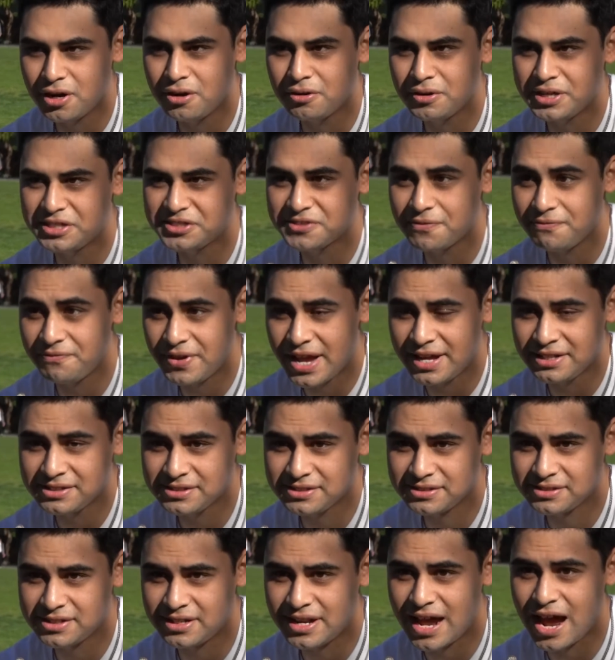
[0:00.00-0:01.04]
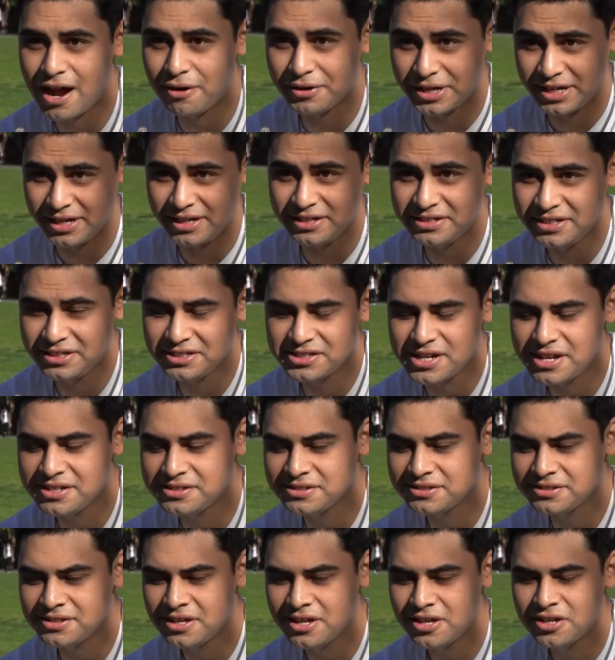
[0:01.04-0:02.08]
his events and how he
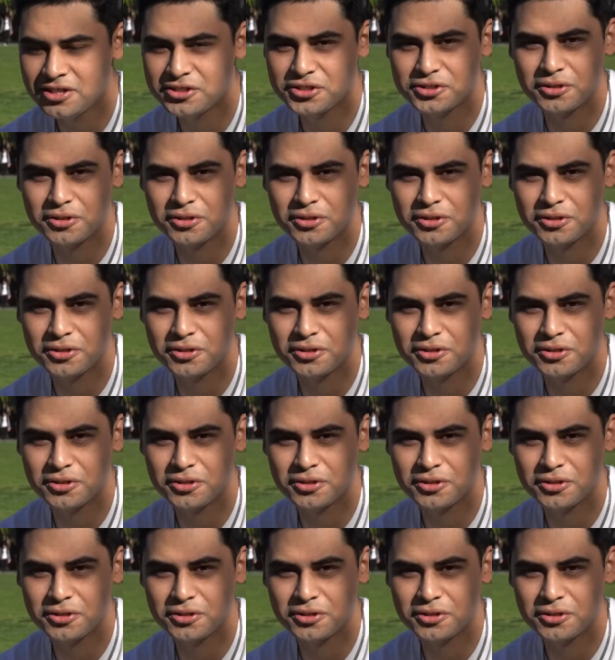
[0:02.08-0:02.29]
DJs.